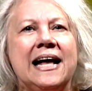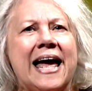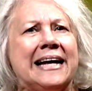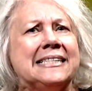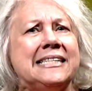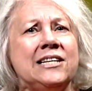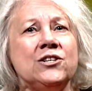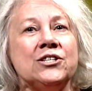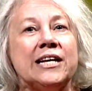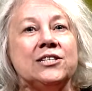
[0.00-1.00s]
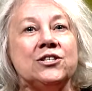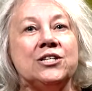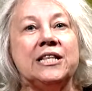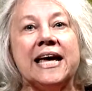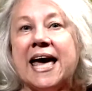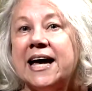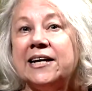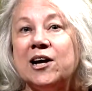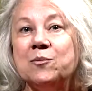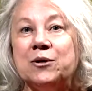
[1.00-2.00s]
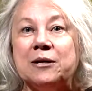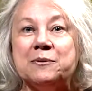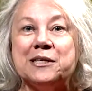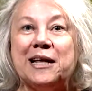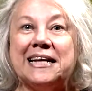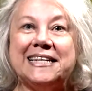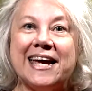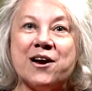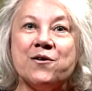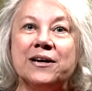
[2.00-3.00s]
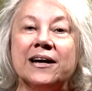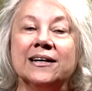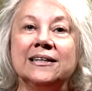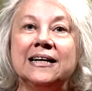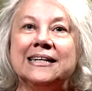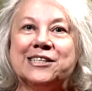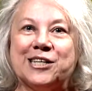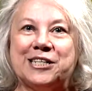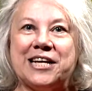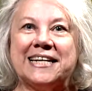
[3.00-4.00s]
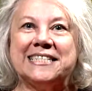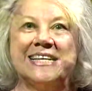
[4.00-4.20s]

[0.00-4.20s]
at senior centers in the Ann Arbor Ypsilanti area such as